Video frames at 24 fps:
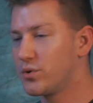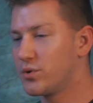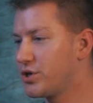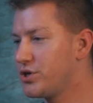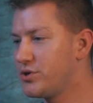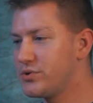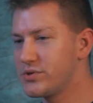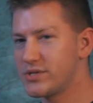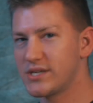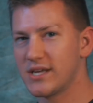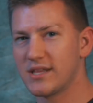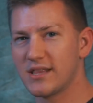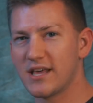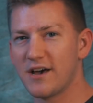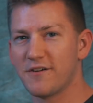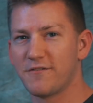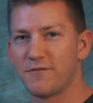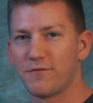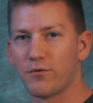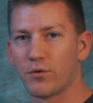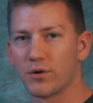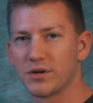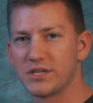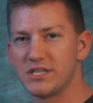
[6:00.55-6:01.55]
using
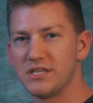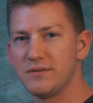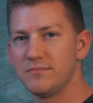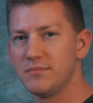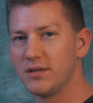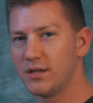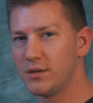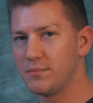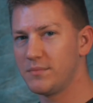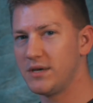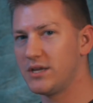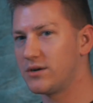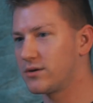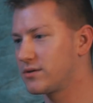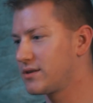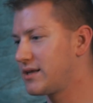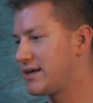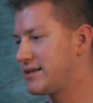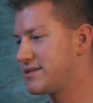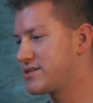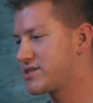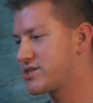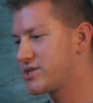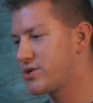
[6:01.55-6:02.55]
that 14mm lens.